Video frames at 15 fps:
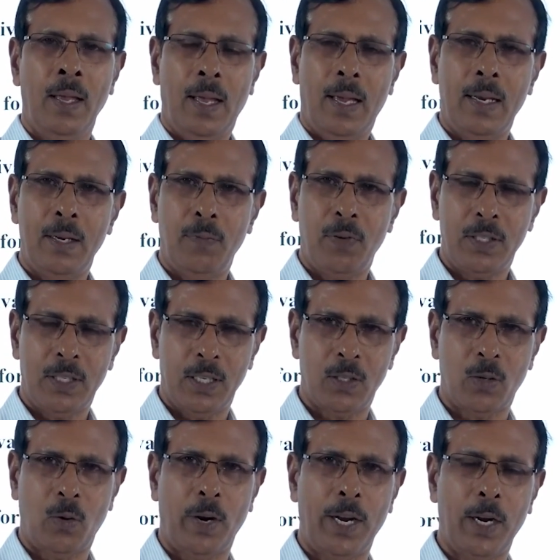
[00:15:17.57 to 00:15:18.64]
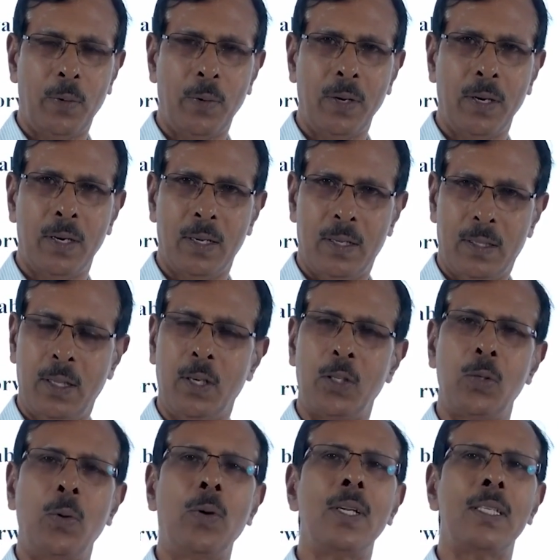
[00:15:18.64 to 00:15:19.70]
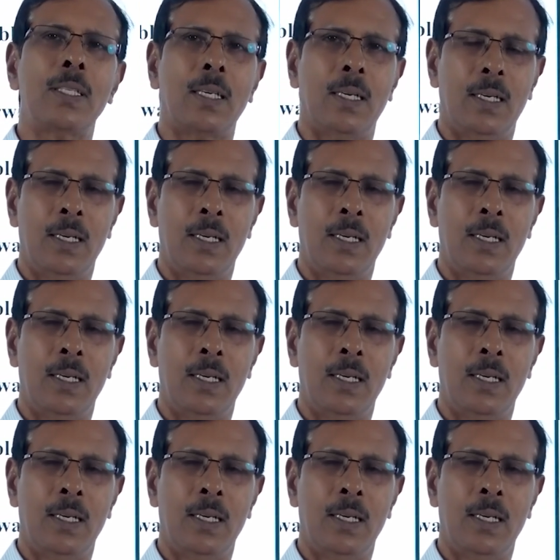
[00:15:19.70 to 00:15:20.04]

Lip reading: and if it's a squared on, there is no risk.